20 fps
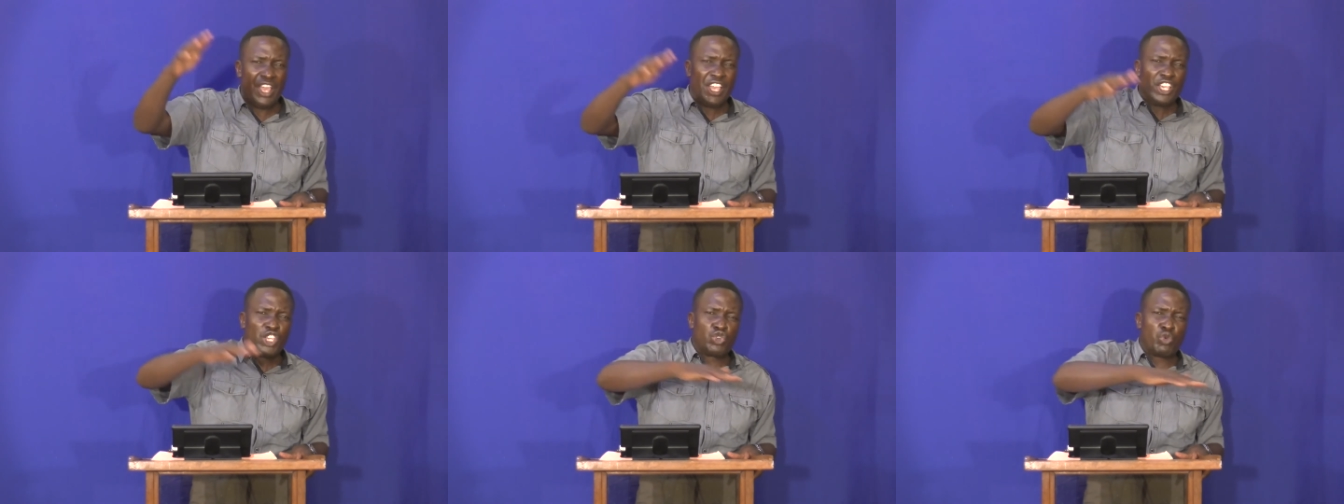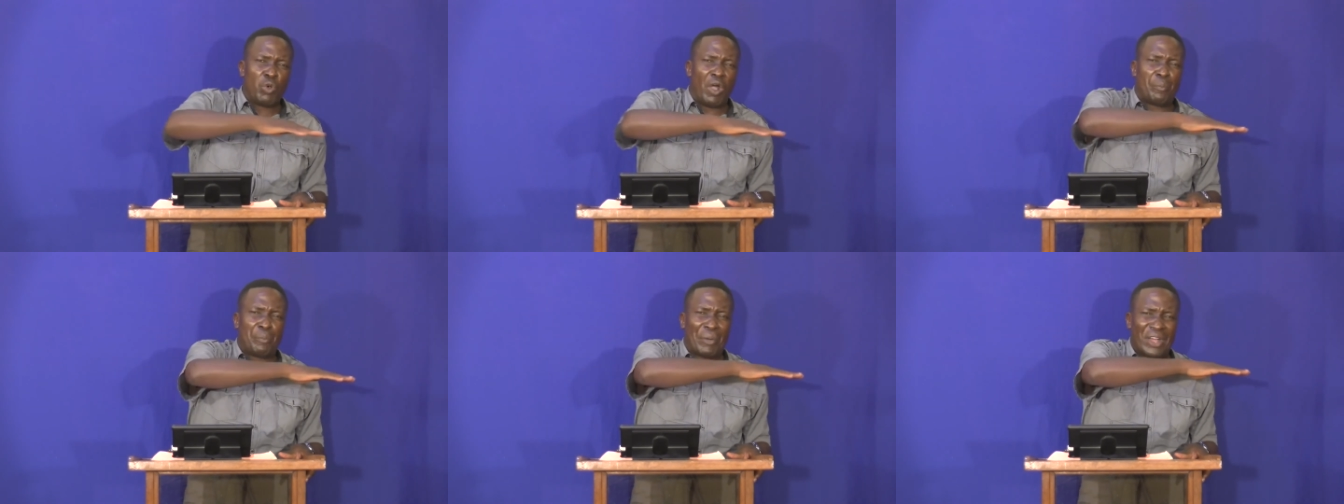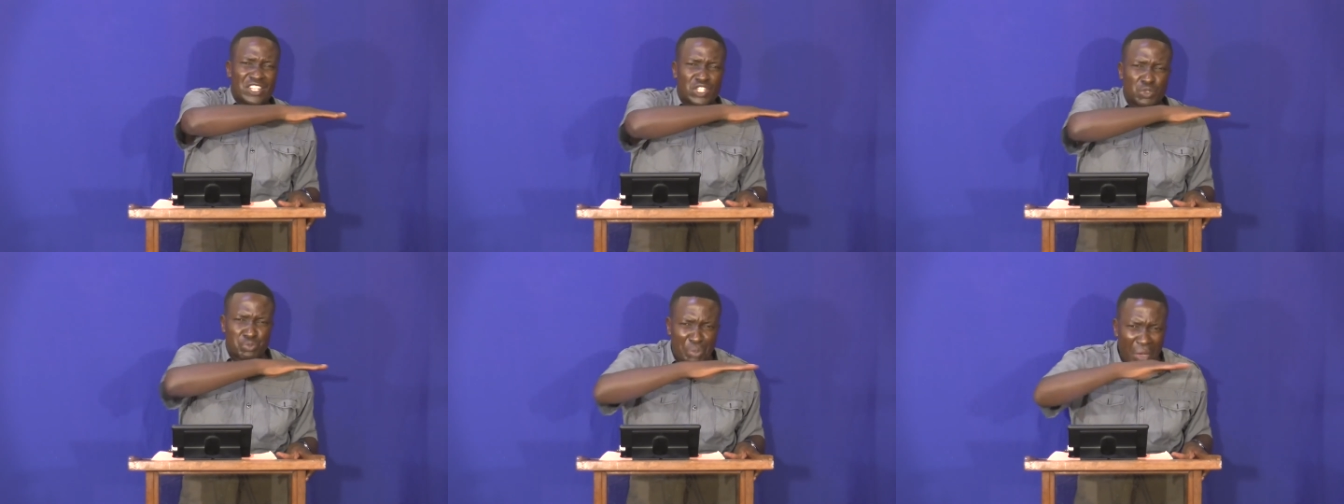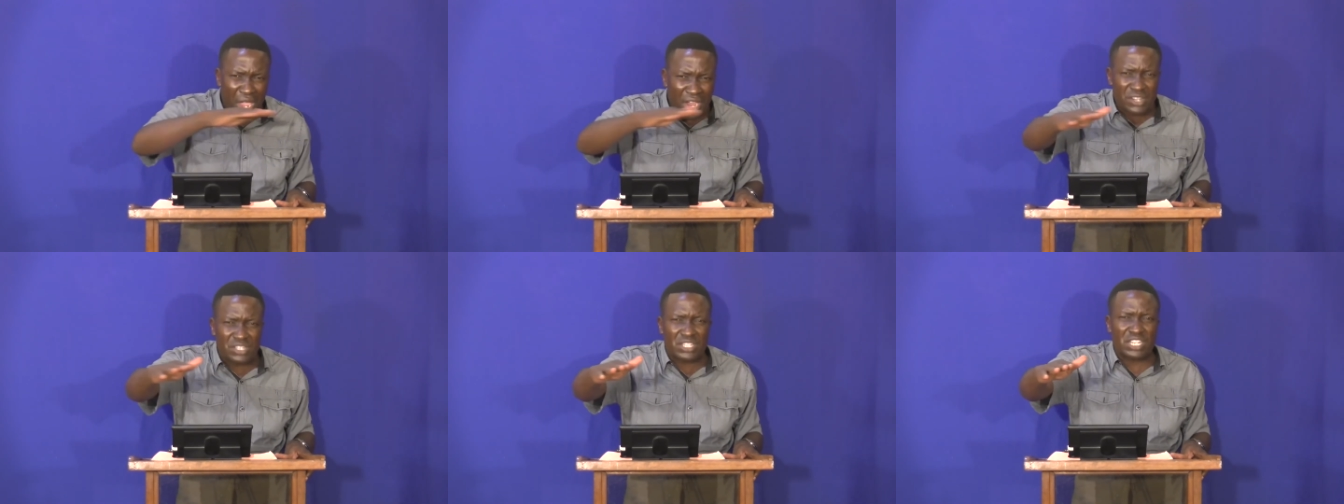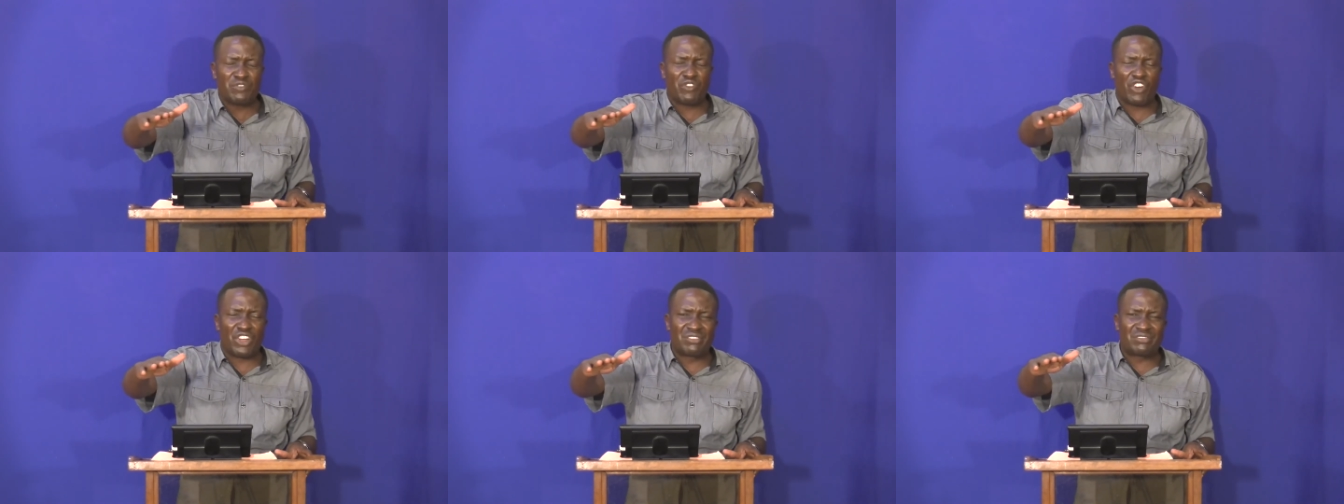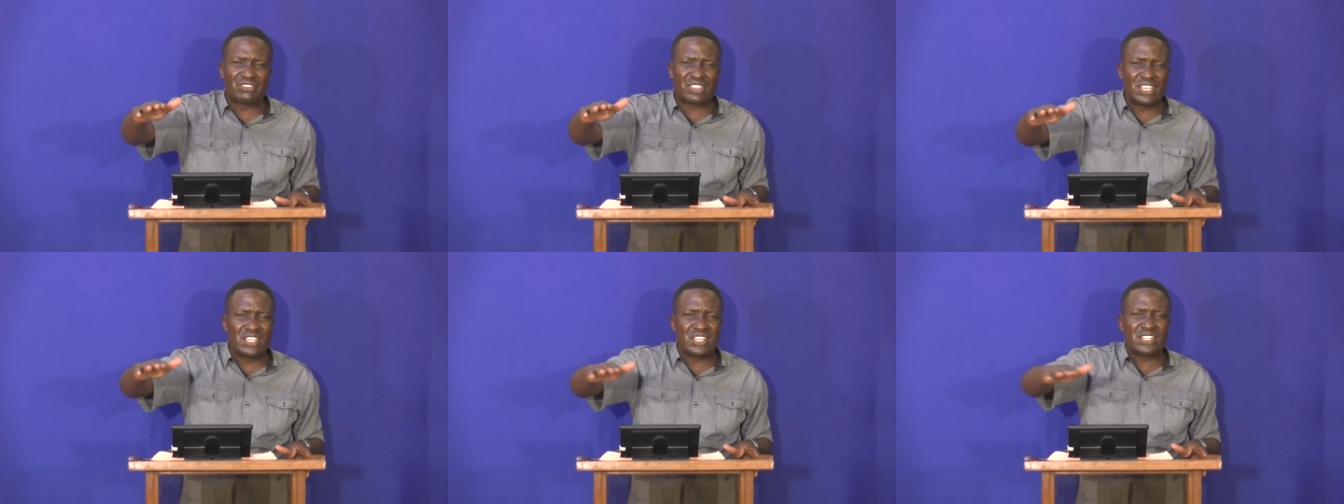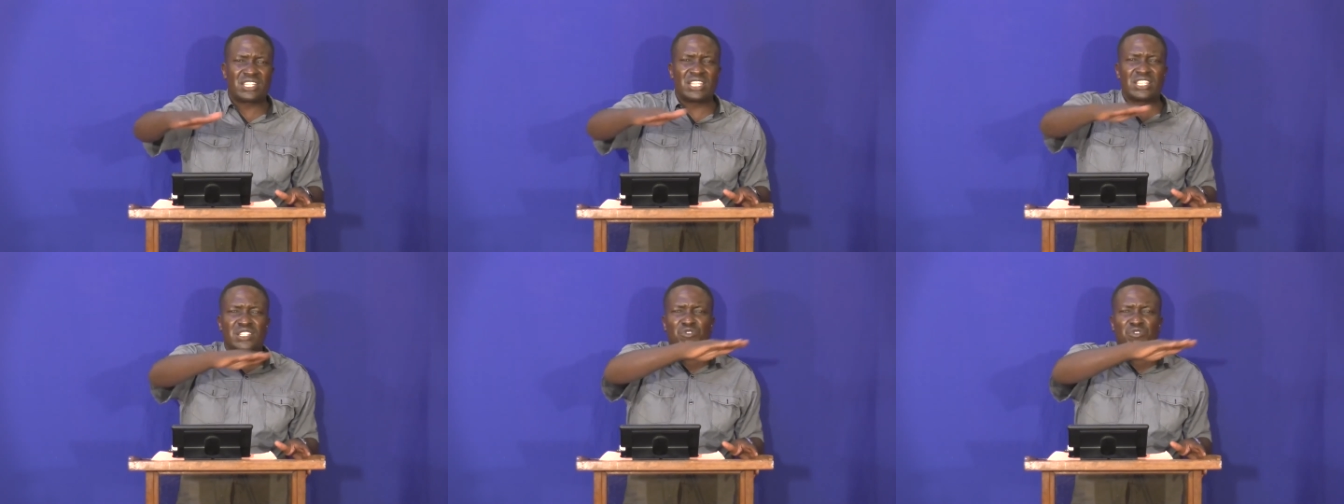your perspective on things is